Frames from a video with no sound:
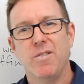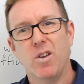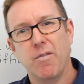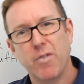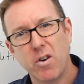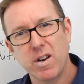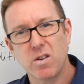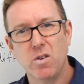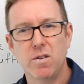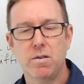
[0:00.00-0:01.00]
Not very
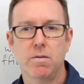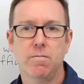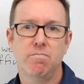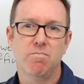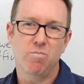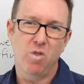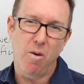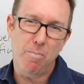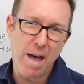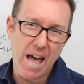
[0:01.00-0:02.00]
good,
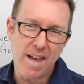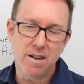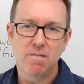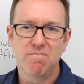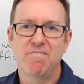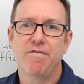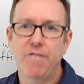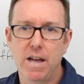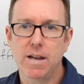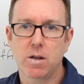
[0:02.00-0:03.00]
not bad,
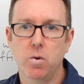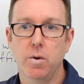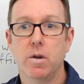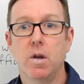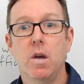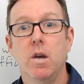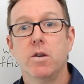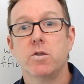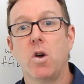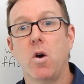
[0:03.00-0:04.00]
fairly good.
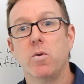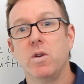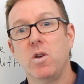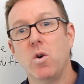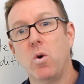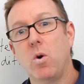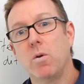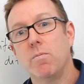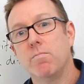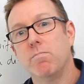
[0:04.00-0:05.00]
So
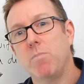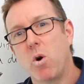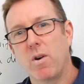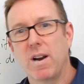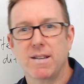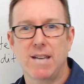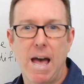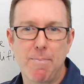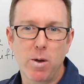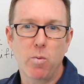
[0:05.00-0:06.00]
you're more or less
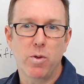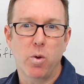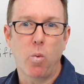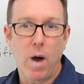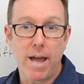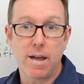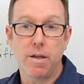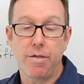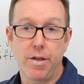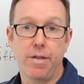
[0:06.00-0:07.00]
happy with the way
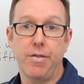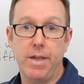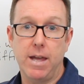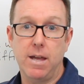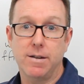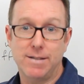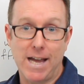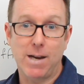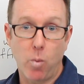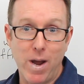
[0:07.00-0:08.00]
that the
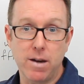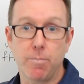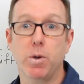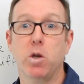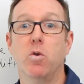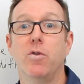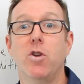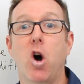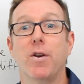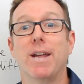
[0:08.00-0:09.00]
date went, but you're
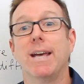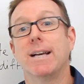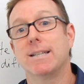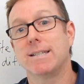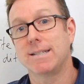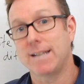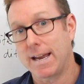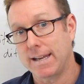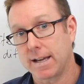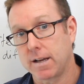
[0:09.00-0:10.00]
not
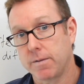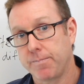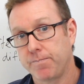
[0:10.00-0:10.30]
ecstatic.